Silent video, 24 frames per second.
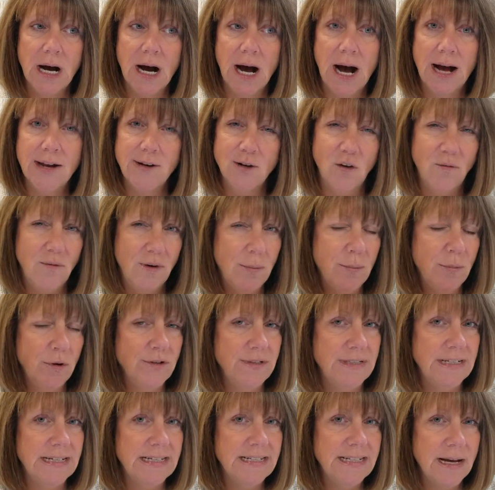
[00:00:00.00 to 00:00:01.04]
November,
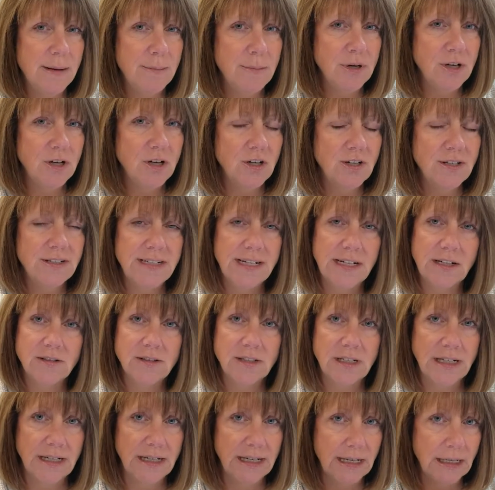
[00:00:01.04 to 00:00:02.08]
December, sales
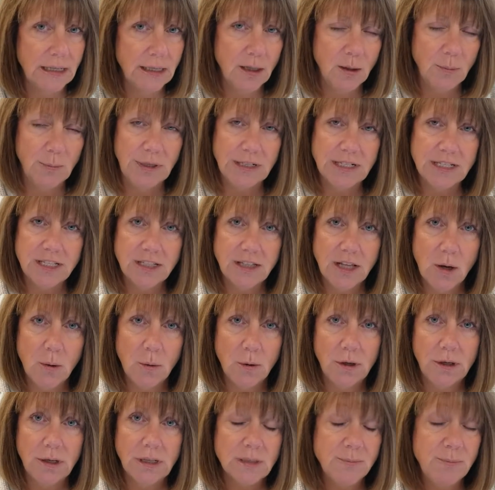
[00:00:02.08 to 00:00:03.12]
can get a little bit
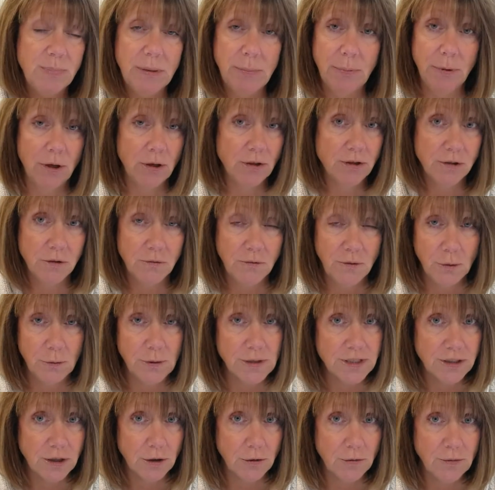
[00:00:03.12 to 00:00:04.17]
slower because people are so
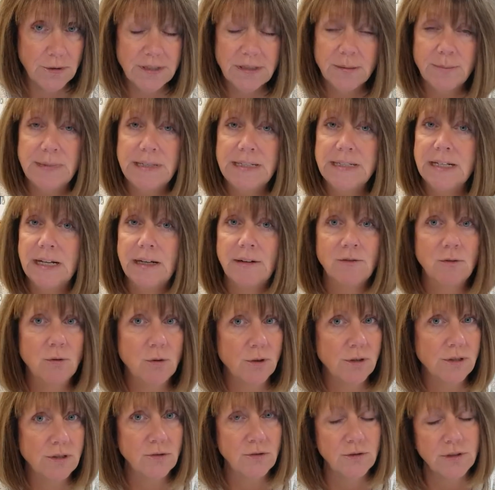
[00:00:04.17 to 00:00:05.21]
focused on Christmas, and of
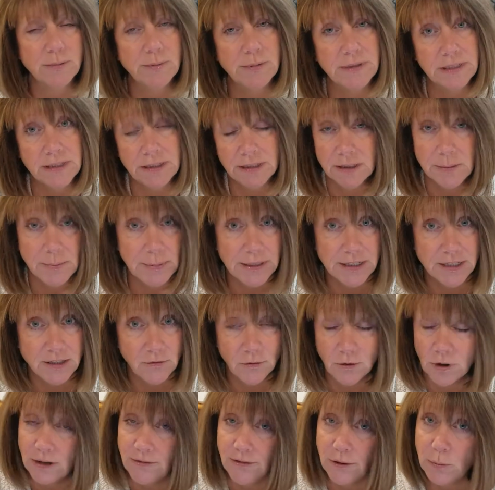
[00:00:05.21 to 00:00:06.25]
course Christmas is expensive
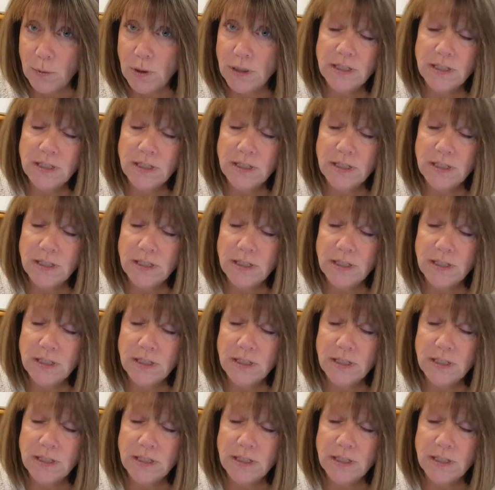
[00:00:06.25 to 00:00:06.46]
for everyone,